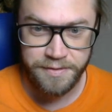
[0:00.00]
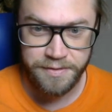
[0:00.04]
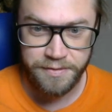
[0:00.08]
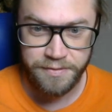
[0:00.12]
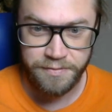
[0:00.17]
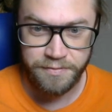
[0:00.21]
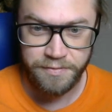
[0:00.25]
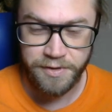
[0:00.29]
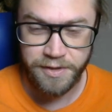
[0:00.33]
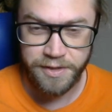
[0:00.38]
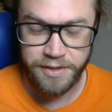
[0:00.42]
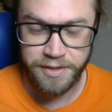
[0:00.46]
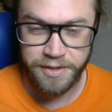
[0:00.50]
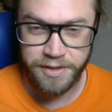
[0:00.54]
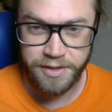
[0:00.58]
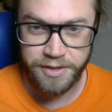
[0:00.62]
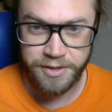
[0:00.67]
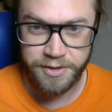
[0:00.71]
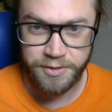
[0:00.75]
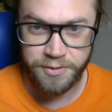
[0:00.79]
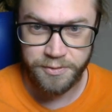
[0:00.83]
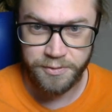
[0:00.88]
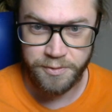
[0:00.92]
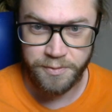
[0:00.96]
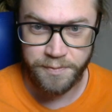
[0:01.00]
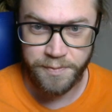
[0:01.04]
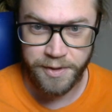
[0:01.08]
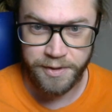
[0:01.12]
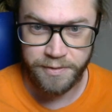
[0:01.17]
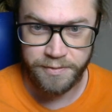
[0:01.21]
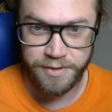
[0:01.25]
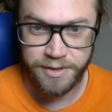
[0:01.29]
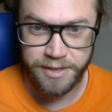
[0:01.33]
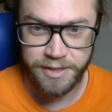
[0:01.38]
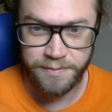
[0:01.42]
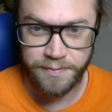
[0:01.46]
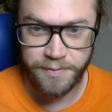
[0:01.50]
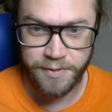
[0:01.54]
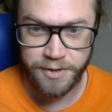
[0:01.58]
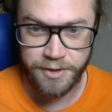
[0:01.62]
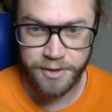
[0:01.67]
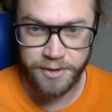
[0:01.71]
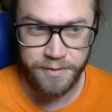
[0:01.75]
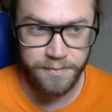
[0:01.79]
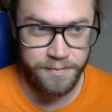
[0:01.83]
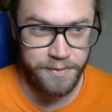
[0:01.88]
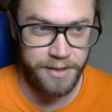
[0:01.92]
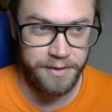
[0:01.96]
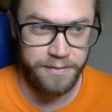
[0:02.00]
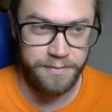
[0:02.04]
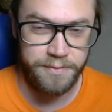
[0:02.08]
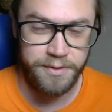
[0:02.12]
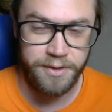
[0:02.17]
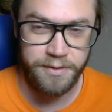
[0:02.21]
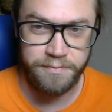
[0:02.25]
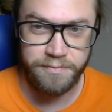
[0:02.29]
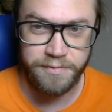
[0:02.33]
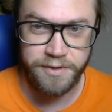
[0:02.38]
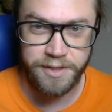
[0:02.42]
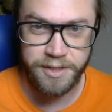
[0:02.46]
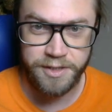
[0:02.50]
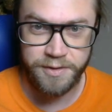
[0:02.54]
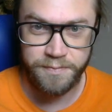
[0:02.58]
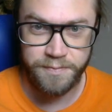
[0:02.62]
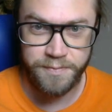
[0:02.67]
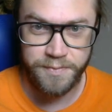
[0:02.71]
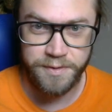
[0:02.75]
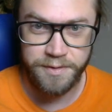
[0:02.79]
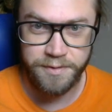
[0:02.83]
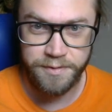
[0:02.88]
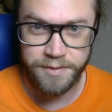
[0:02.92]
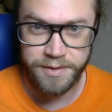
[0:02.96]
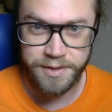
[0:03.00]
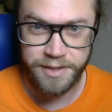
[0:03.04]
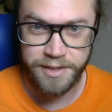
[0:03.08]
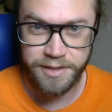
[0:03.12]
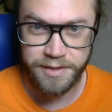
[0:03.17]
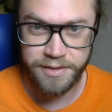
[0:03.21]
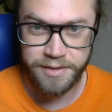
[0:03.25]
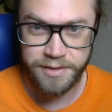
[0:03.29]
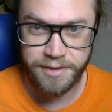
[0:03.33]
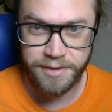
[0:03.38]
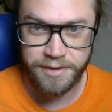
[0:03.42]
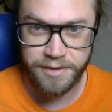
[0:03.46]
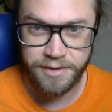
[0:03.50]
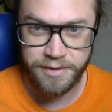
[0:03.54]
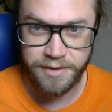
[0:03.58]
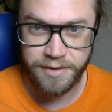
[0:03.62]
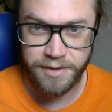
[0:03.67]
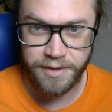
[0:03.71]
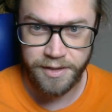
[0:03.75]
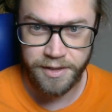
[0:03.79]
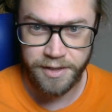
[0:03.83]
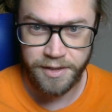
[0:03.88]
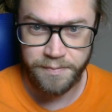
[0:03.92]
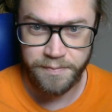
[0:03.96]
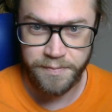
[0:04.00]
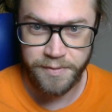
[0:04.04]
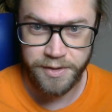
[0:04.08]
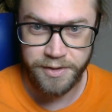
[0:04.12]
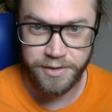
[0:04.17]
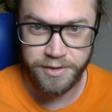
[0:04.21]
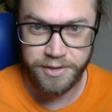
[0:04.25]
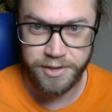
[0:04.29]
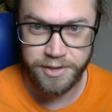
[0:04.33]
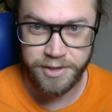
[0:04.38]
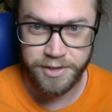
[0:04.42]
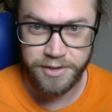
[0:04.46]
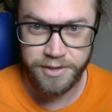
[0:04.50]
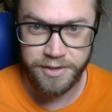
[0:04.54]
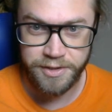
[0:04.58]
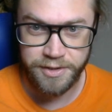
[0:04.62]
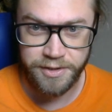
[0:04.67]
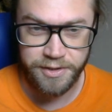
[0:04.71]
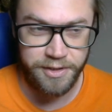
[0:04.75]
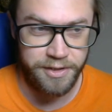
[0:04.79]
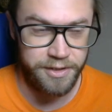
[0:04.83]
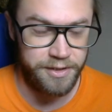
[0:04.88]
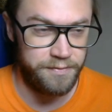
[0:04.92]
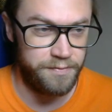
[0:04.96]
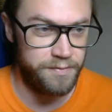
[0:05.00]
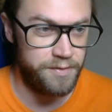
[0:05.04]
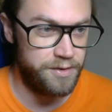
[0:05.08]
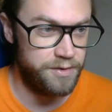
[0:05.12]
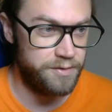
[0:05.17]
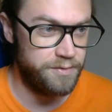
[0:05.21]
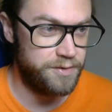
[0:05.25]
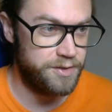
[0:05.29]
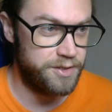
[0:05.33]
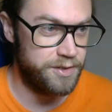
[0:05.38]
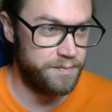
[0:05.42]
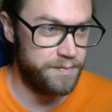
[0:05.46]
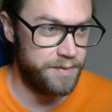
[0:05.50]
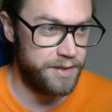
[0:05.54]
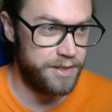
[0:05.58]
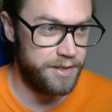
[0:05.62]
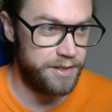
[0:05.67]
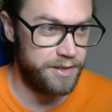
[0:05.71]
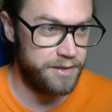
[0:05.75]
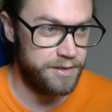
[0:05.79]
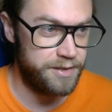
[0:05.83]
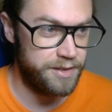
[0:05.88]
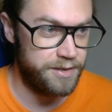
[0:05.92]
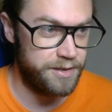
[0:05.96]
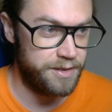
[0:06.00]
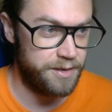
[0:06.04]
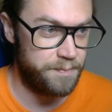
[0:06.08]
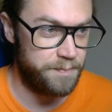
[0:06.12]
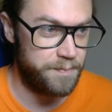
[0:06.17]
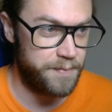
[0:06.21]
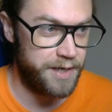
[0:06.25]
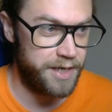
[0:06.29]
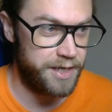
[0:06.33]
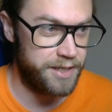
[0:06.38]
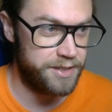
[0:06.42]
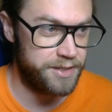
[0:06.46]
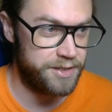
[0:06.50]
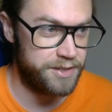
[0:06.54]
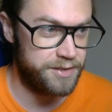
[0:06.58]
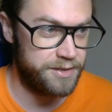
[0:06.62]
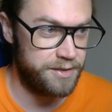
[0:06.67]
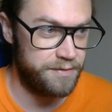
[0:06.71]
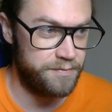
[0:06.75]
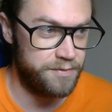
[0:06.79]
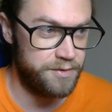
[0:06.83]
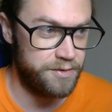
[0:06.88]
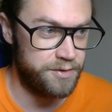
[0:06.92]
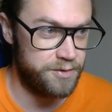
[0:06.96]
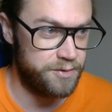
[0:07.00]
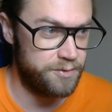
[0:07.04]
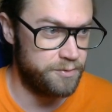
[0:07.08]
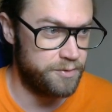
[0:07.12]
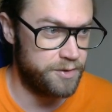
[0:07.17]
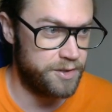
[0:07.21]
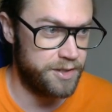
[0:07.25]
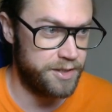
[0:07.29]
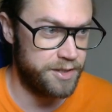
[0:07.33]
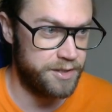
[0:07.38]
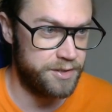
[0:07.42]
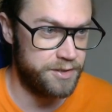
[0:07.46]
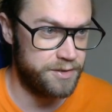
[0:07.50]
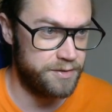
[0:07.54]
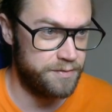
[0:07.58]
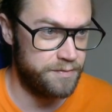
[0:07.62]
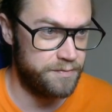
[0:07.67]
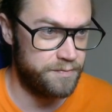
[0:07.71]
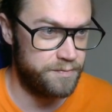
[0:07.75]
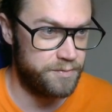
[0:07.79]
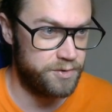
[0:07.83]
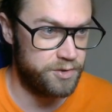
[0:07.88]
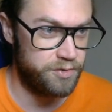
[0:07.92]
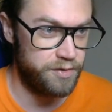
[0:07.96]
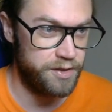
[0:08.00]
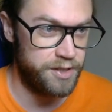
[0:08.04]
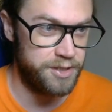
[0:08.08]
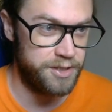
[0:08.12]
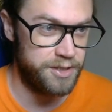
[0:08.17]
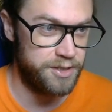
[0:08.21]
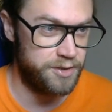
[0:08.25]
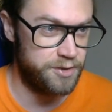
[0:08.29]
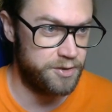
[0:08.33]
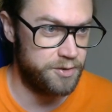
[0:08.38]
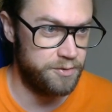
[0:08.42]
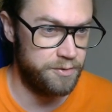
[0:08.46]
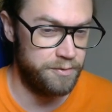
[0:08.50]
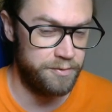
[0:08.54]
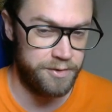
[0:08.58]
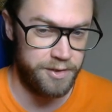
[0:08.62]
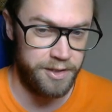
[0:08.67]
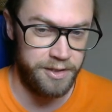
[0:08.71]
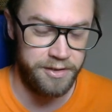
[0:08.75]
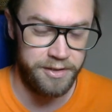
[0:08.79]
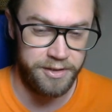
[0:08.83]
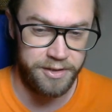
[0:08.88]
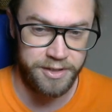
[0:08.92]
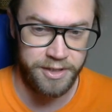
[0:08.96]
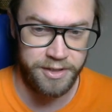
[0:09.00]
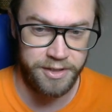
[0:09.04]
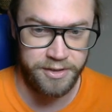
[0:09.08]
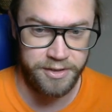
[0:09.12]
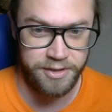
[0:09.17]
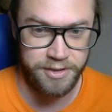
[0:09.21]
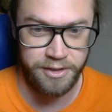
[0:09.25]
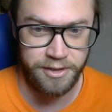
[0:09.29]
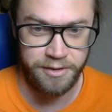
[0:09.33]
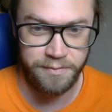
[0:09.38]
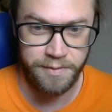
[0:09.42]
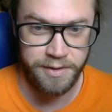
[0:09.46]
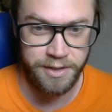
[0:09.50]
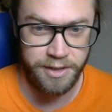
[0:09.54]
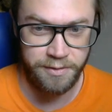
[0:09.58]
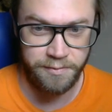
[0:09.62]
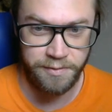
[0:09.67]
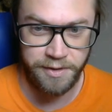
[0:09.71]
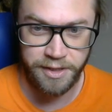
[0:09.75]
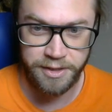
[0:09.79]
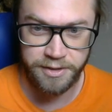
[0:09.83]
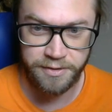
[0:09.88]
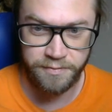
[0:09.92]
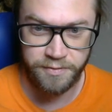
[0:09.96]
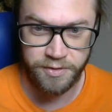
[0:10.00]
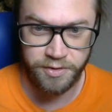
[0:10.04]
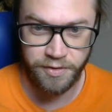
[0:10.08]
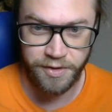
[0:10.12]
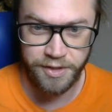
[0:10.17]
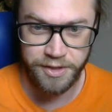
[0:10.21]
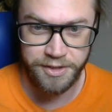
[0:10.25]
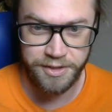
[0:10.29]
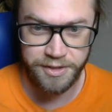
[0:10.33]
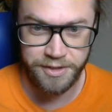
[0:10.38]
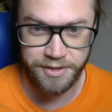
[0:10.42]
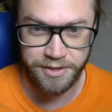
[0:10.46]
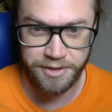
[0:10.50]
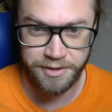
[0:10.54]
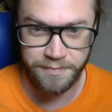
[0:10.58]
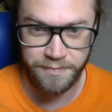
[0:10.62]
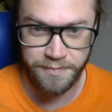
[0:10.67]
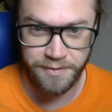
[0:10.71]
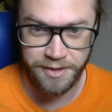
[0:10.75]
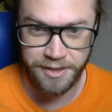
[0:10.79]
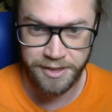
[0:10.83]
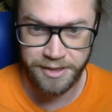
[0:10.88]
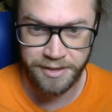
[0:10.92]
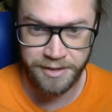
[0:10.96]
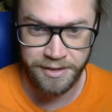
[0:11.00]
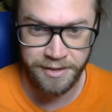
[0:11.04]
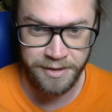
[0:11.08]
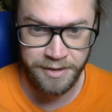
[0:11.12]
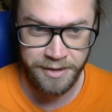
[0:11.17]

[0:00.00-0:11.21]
Really nice tool, Pen Debug. Again, not really used it much. It's kind of new to me. In the past, I've used all kinds of tracing tools. Linux has so many ways of tracing something.